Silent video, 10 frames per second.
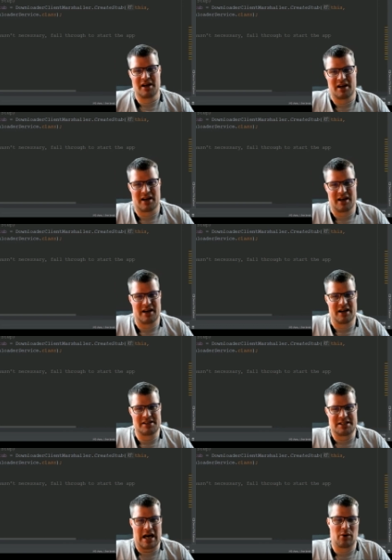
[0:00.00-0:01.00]

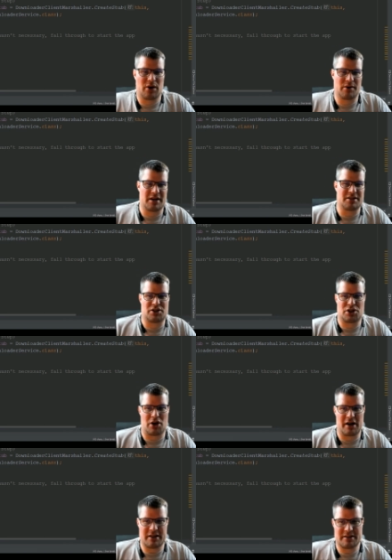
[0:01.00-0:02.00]
download and
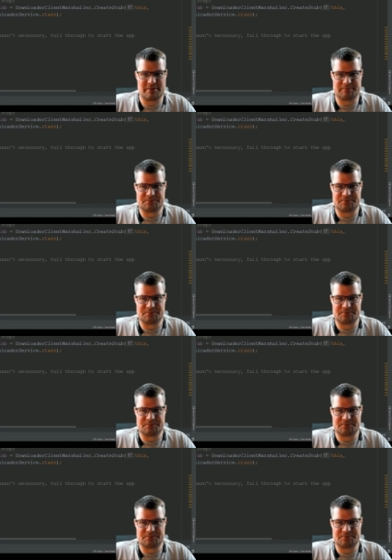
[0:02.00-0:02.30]
start it.